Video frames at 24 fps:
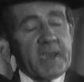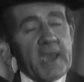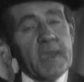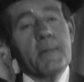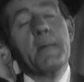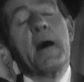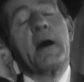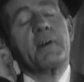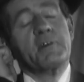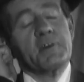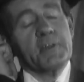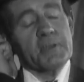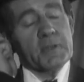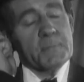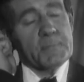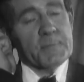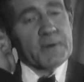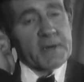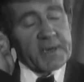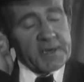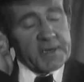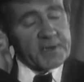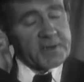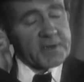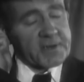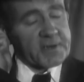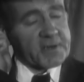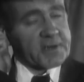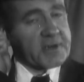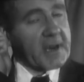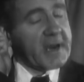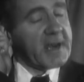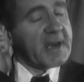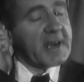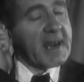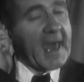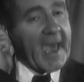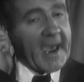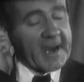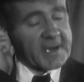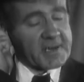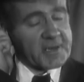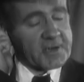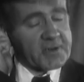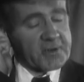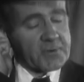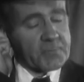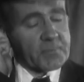came out on the bridge and said,
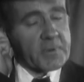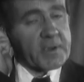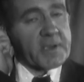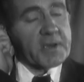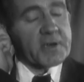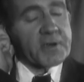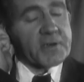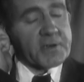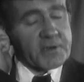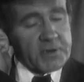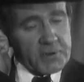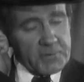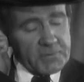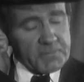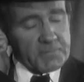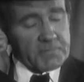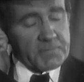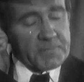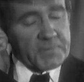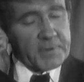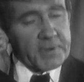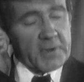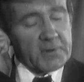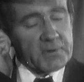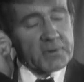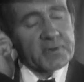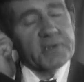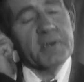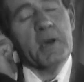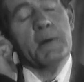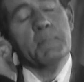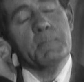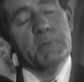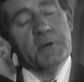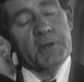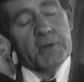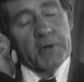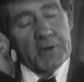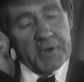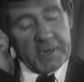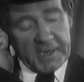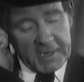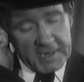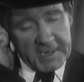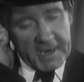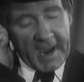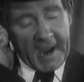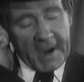"Lads, we are doomed. The old tub's
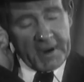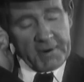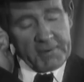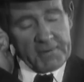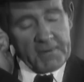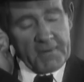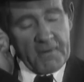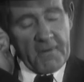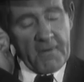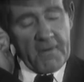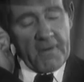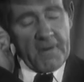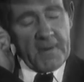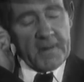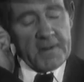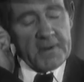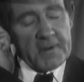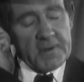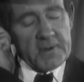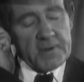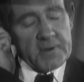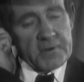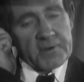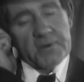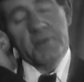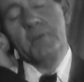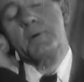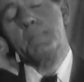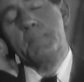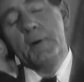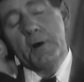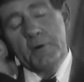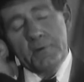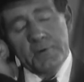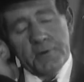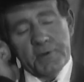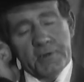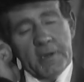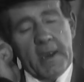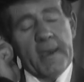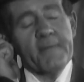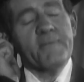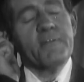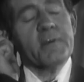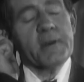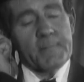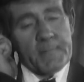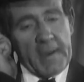going down. To the boats,
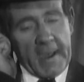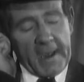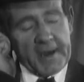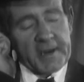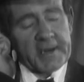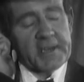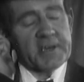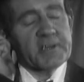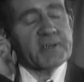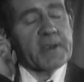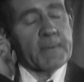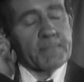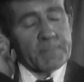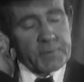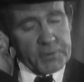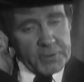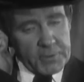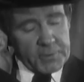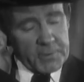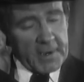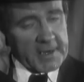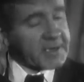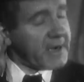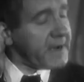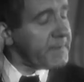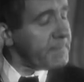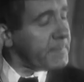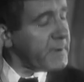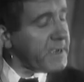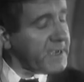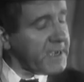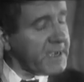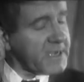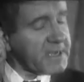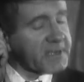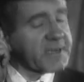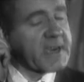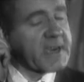every man except you." I said, "Me?" He